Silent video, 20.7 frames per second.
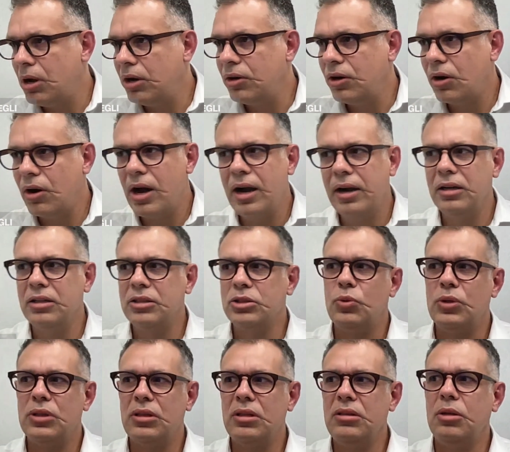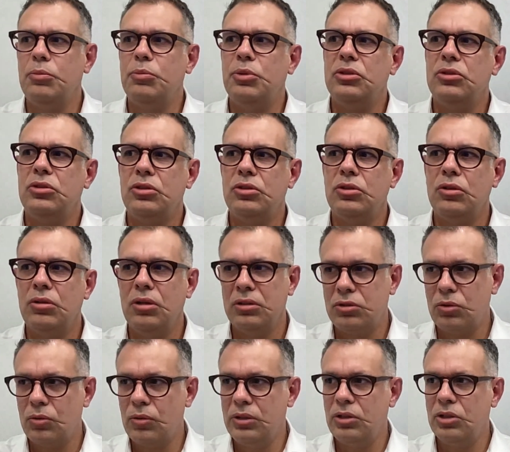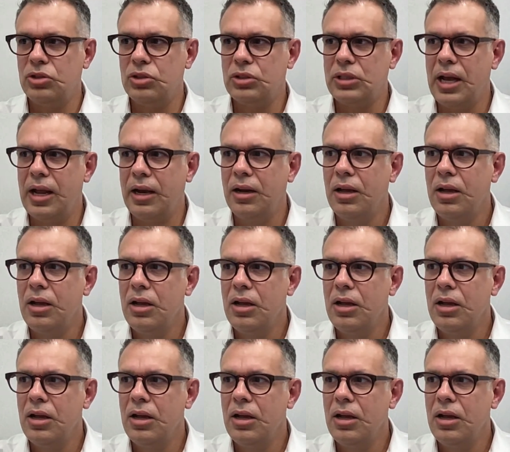other areas within the business units to understand